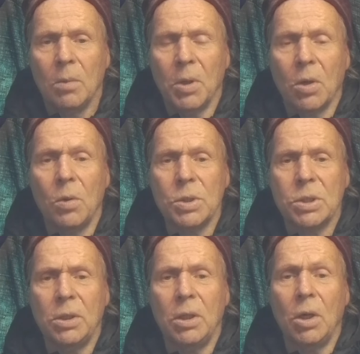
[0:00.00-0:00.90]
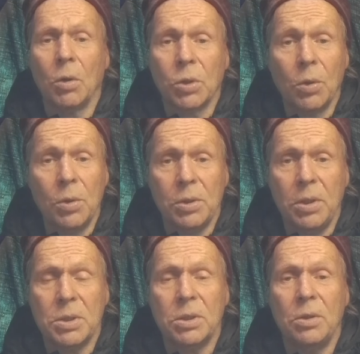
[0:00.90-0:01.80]
because the
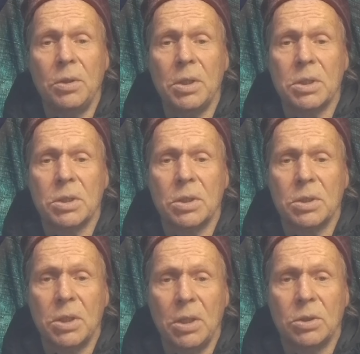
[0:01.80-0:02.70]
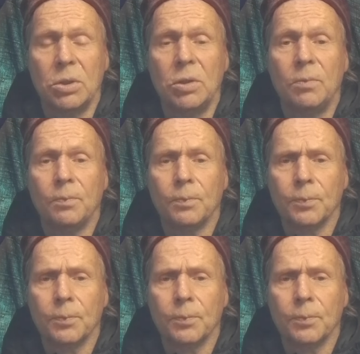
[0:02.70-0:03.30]
authorities in this city,